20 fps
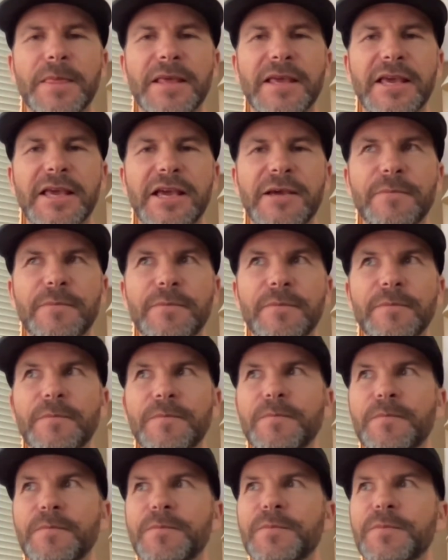keep
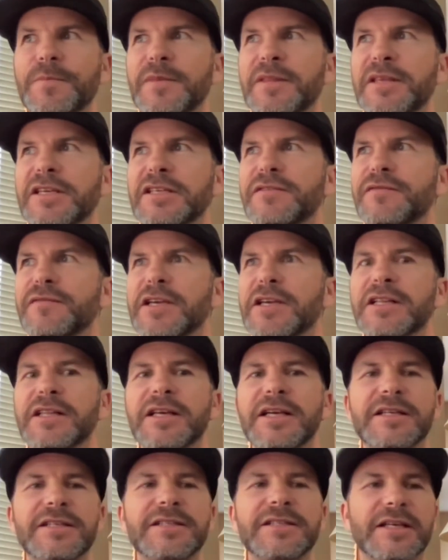these
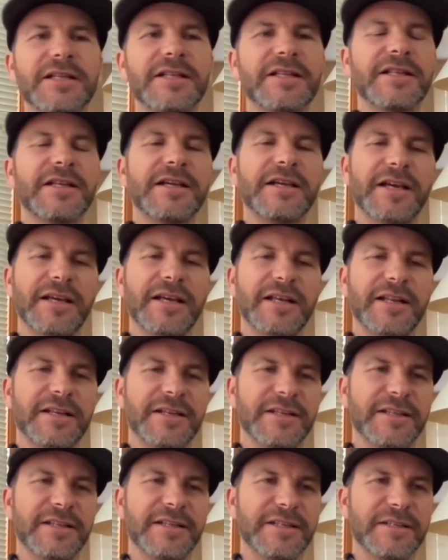feelings
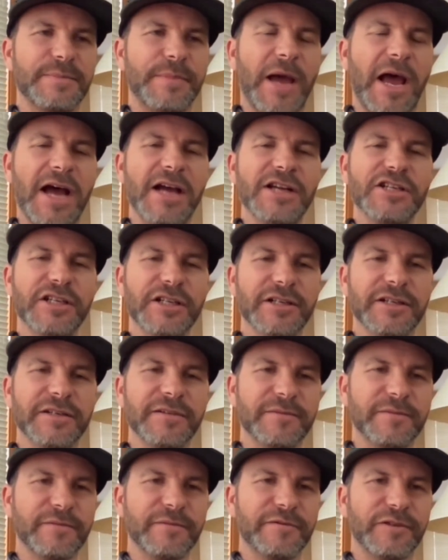and this
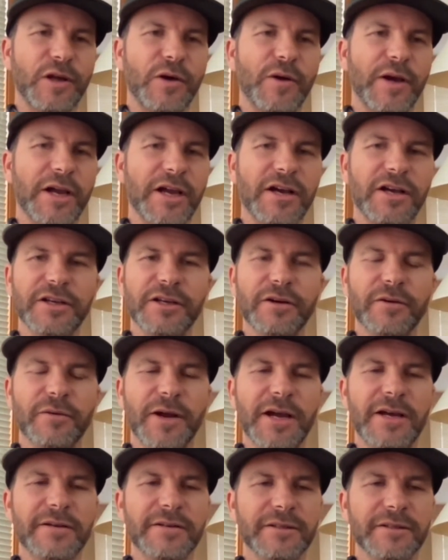passion flowing all year
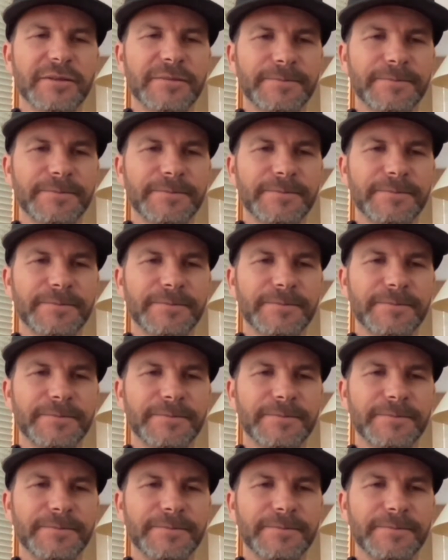round.